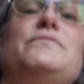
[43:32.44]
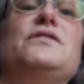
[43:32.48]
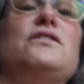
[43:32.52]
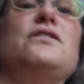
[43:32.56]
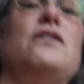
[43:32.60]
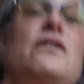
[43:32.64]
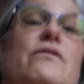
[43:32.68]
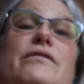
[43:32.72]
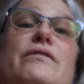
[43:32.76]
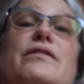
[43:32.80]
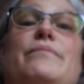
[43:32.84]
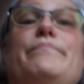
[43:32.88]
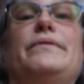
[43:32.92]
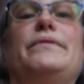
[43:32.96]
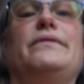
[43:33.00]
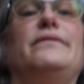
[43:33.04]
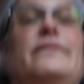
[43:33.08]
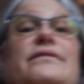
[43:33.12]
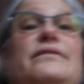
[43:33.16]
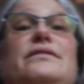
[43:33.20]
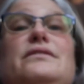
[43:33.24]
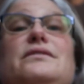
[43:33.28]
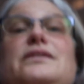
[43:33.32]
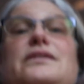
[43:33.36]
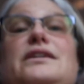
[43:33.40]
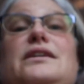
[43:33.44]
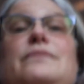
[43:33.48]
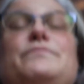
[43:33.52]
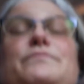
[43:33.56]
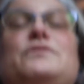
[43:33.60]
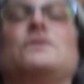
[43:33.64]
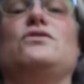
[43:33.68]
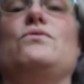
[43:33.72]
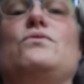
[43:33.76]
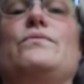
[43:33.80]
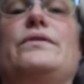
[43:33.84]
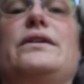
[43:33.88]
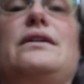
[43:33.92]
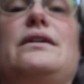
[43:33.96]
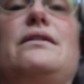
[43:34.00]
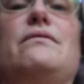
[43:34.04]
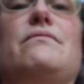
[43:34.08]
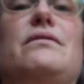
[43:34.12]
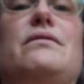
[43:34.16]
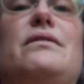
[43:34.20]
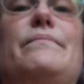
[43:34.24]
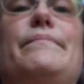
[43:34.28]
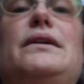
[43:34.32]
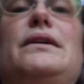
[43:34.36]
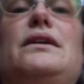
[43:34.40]
sorry, but this keeps going out
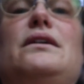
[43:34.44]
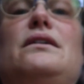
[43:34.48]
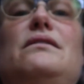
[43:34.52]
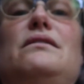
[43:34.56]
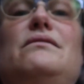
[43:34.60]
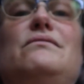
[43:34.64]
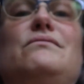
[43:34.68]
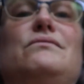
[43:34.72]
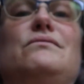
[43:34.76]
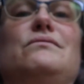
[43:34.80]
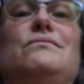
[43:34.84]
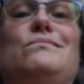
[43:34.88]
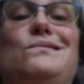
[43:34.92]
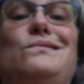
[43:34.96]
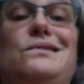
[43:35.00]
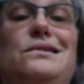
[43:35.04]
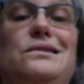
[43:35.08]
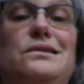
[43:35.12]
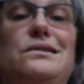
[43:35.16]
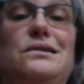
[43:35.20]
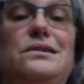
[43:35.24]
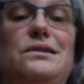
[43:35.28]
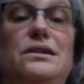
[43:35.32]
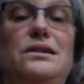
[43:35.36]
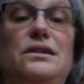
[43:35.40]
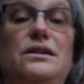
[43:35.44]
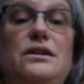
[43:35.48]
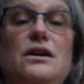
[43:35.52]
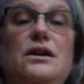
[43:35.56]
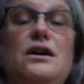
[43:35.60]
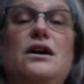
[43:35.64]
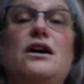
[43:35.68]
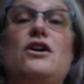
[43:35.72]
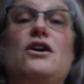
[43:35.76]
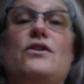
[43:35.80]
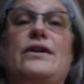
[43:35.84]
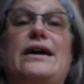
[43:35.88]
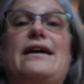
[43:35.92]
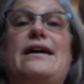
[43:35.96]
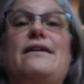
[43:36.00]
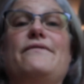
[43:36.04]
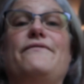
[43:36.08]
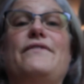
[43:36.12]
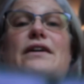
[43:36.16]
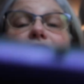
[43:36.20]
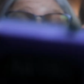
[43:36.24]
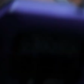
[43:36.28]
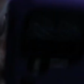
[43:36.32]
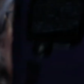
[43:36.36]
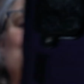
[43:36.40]
on me. I don't know why. Okay, I
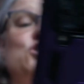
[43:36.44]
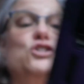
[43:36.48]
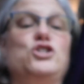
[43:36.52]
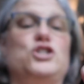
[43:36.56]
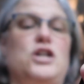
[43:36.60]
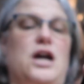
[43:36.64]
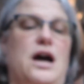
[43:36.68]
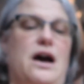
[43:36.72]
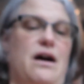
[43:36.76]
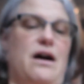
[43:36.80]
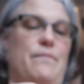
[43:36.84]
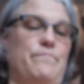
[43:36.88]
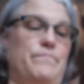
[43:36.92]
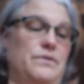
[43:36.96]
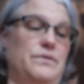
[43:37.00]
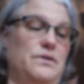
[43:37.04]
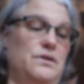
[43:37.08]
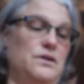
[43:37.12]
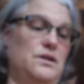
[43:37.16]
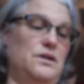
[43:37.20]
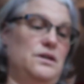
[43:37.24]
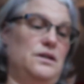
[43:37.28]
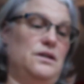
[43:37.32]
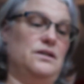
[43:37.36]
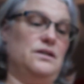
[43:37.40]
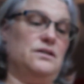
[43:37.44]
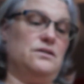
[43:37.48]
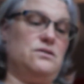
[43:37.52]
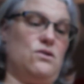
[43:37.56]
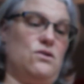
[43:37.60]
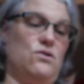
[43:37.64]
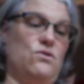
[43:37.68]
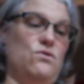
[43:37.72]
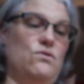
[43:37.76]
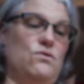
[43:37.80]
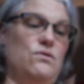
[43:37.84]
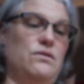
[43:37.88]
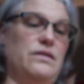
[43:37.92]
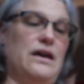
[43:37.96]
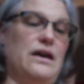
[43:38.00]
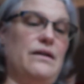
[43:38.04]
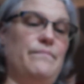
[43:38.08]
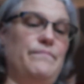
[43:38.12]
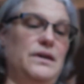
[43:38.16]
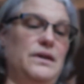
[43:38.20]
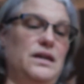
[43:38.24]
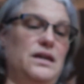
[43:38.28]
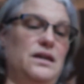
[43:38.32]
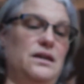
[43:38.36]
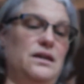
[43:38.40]
found her shop. So let
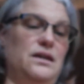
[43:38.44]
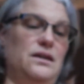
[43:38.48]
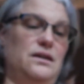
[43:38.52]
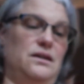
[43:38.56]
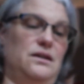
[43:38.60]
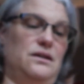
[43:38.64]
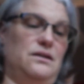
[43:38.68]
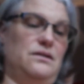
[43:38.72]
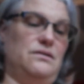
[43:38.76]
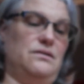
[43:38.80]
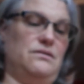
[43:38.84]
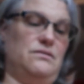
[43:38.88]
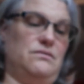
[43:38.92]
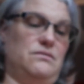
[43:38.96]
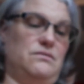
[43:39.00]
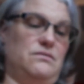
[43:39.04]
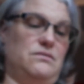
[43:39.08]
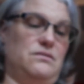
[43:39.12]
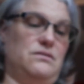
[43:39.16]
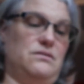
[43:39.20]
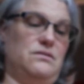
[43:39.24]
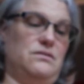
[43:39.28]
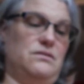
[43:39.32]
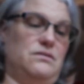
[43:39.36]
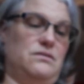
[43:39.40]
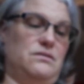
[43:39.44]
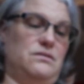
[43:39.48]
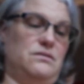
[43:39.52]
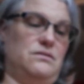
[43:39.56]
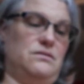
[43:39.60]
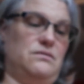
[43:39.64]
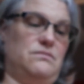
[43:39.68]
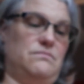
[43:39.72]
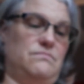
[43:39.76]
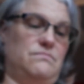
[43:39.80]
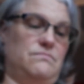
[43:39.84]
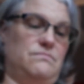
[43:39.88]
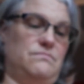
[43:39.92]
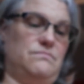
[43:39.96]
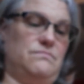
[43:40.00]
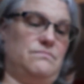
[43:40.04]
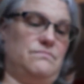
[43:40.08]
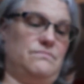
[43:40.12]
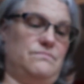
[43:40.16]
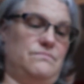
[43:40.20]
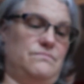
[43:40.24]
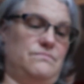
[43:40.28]
me, I